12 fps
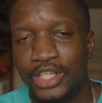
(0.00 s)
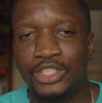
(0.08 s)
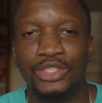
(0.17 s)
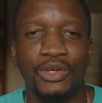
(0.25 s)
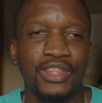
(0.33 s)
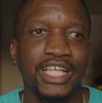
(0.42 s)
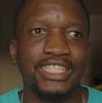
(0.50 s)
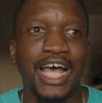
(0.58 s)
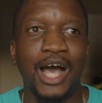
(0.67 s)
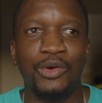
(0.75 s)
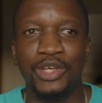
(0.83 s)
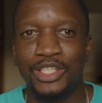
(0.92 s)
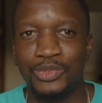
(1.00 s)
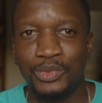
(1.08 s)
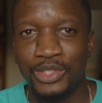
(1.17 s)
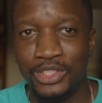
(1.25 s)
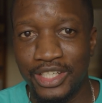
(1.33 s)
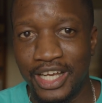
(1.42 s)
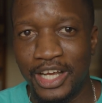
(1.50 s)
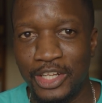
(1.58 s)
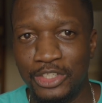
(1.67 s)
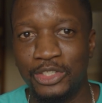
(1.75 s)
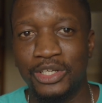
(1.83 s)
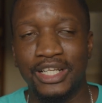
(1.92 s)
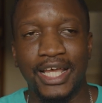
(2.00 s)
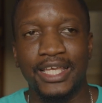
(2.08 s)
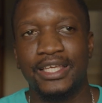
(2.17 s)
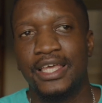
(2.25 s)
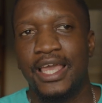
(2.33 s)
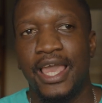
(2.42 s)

So that's how it would look like.